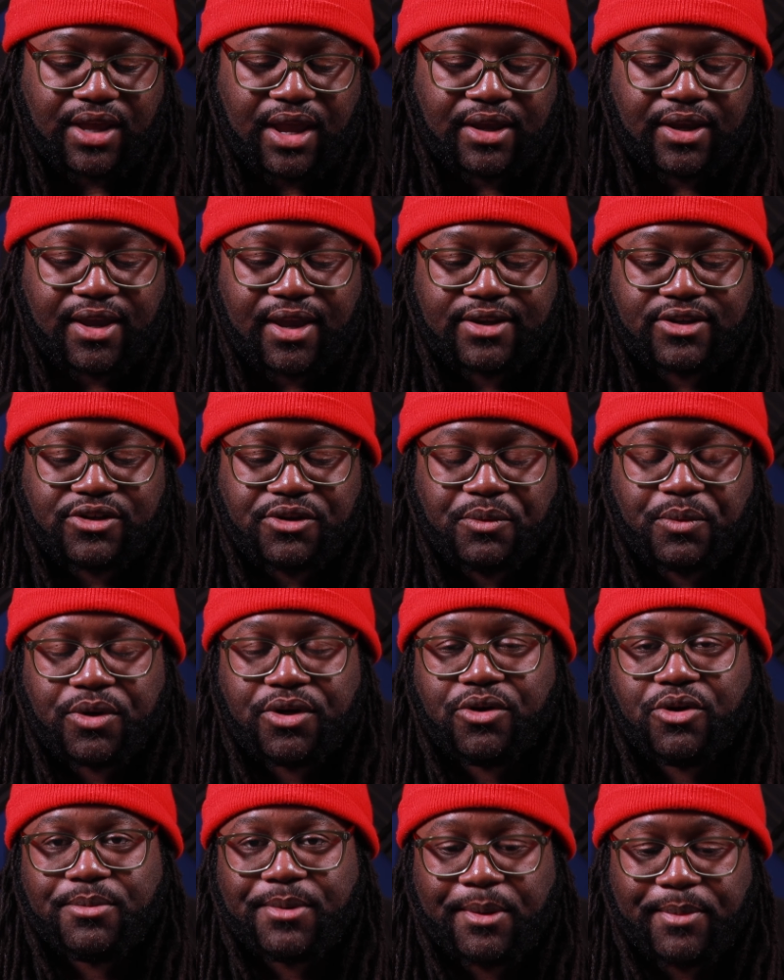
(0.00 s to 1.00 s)
I guess you want
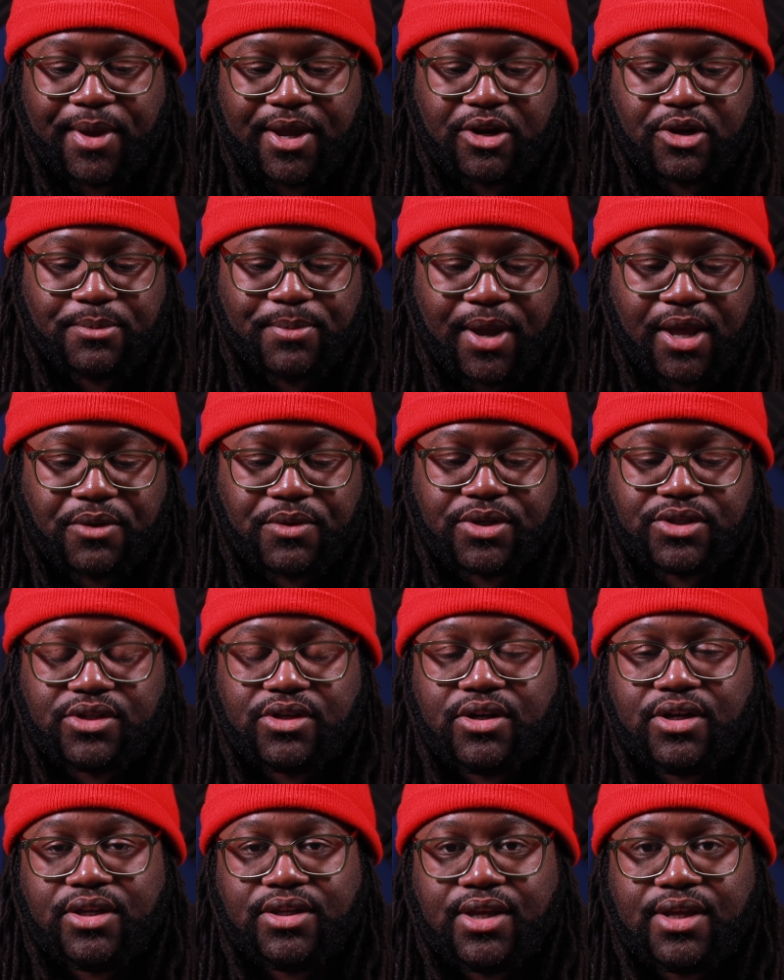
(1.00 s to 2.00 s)
to know about battery. Battery is
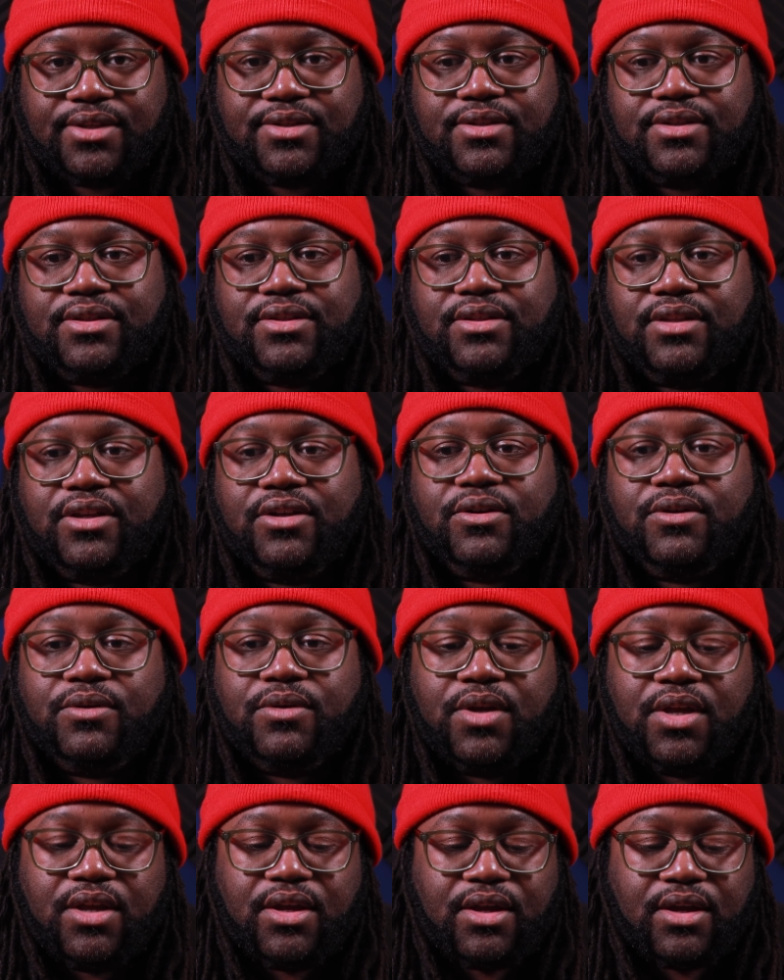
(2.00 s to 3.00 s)
good. Yes, it's
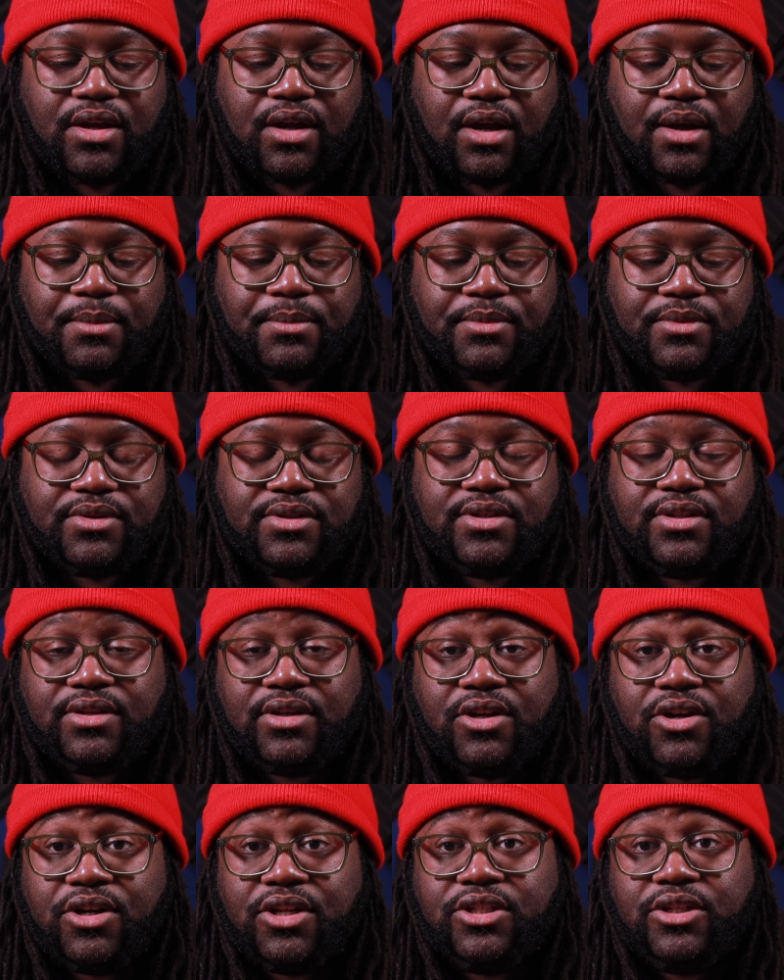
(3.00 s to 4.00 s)
still as
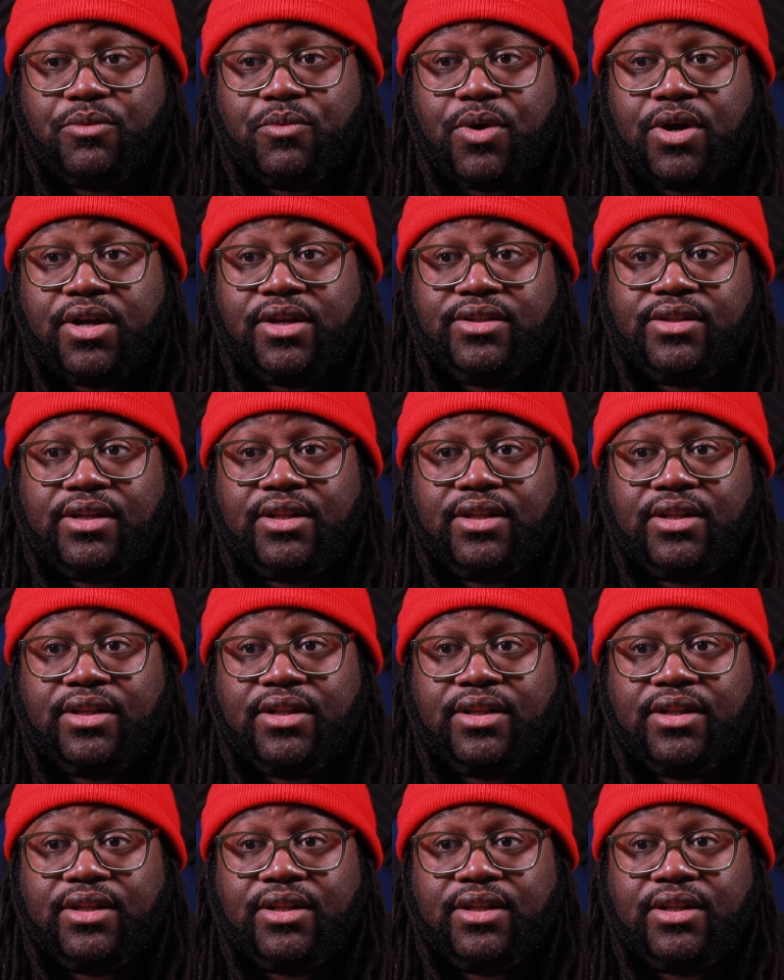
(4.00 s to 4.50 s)
good as it was.